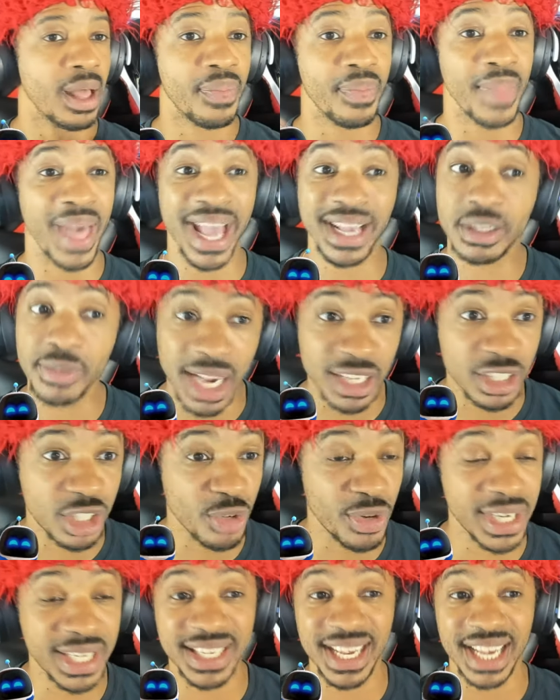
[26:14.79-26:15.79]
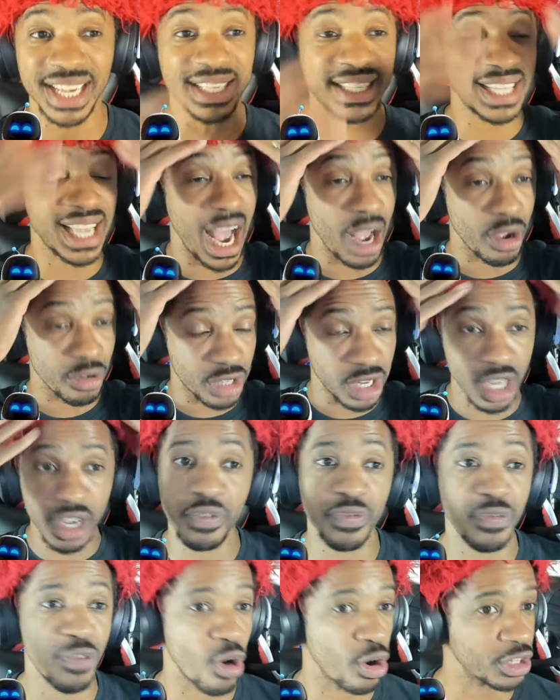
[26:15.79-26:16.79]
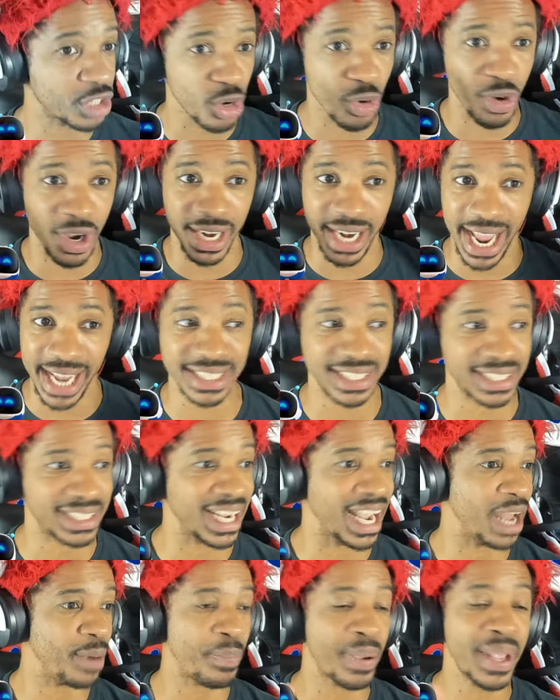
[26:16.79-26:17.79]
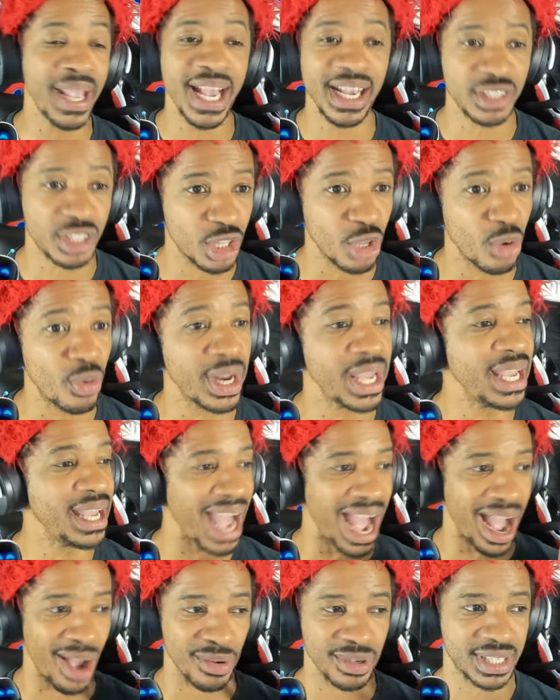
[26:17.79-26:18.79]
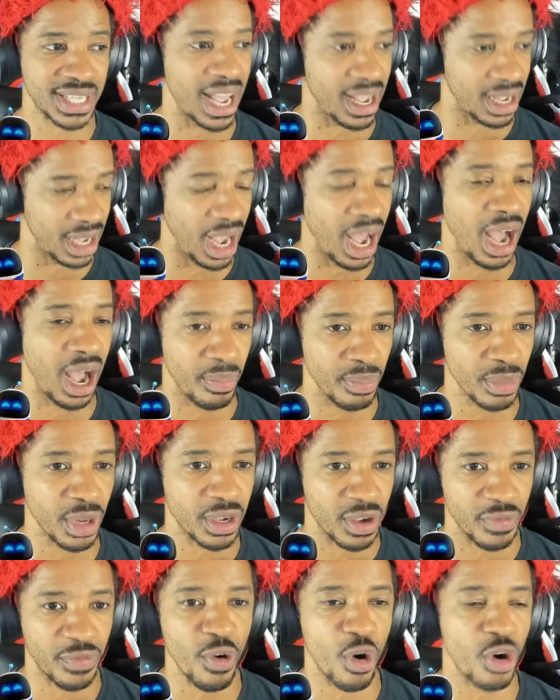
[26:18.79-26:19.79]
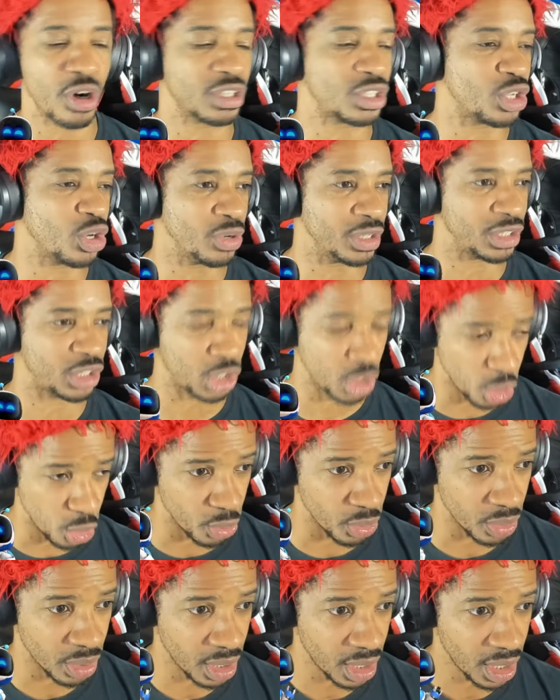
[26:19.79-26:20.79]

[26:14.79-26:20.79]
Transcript: The Xbox 360, I was looking forward to a next gen PS3. I was um, looking forward to it too.